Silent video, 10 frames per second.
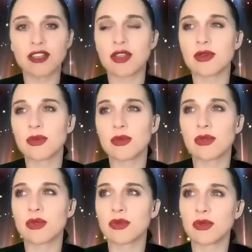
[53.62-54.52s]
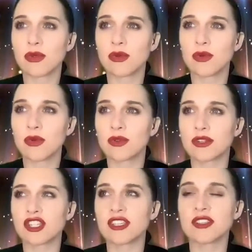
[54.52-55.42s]
the the
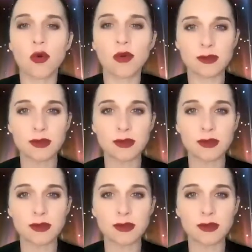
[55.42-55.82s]
she's always